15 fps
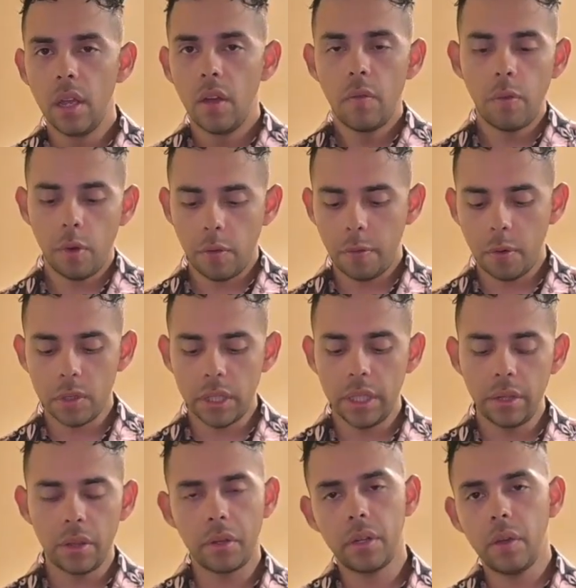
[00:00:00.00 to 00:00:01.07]
For
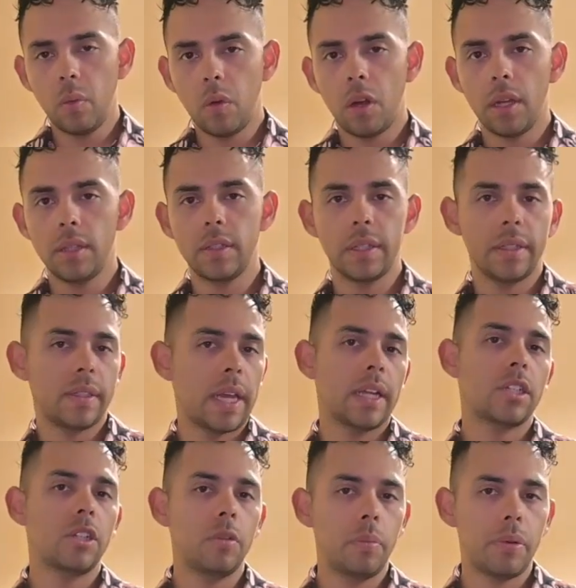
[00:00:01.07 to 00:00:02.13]
1431s, it's
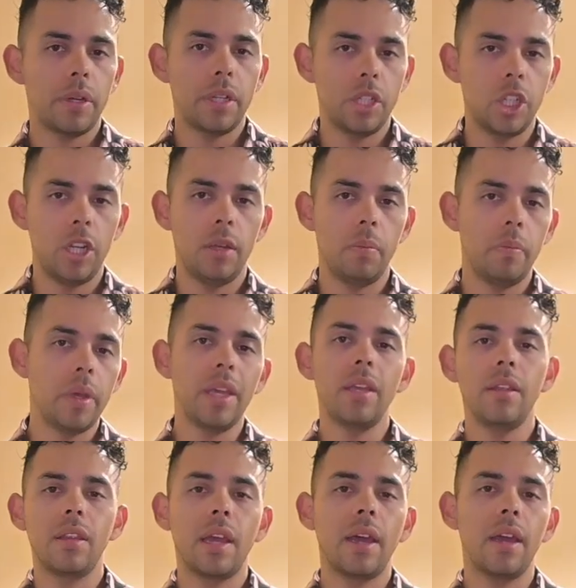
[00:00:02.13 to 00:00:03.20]
actually pretty cheap
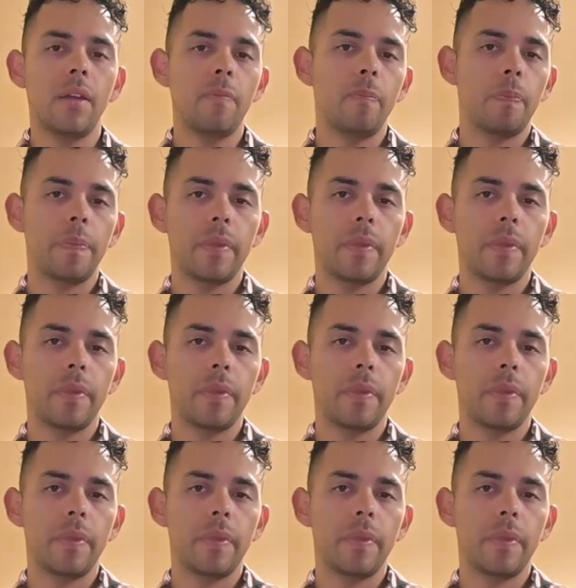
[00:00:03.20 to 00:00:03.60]
being that